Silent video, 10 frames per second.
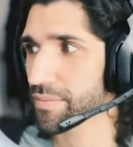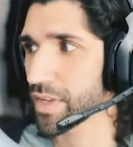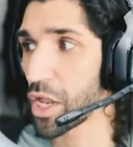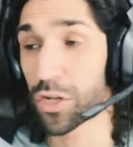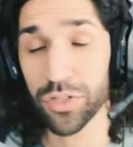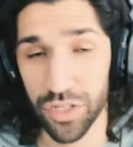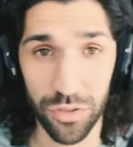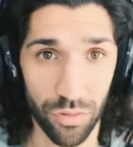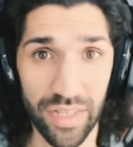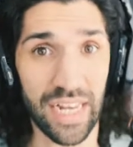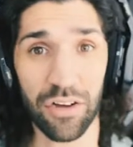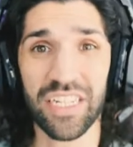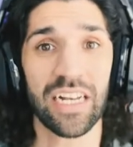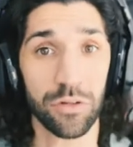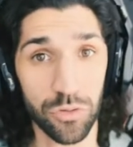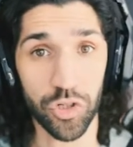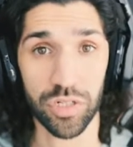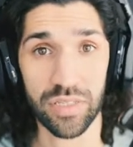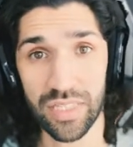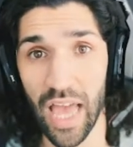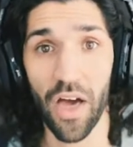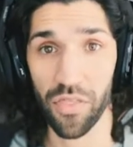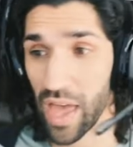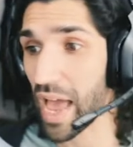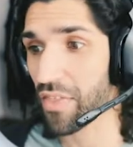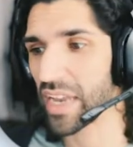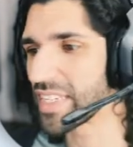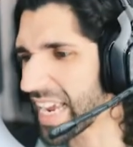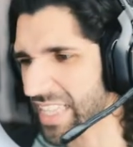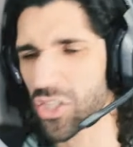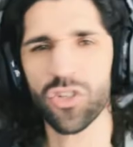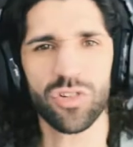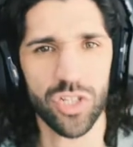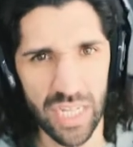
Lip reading: hallucinatory, they're not illusions, they are there, they take this creature